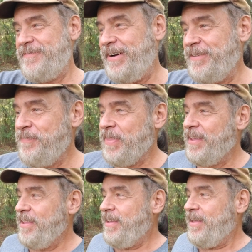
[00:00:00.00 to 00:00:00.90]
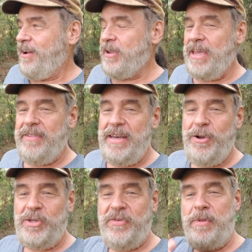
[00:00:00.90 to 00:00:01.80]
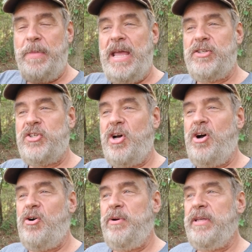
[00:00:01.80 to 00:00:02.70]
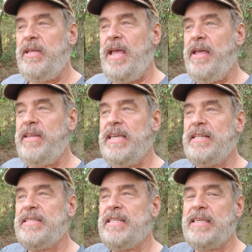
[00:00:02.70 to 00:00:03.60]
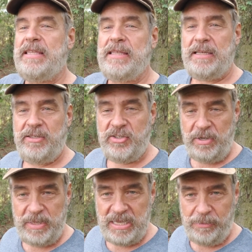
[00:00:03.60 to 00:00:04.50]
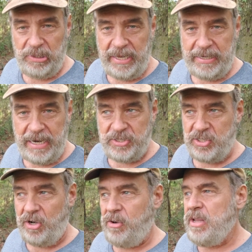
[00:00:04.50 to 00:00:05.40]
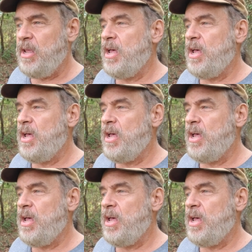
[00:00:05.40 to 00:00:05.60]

But, okay, then he goes from the Man Show and he gets the Jimmy Kimmel Late Night Show.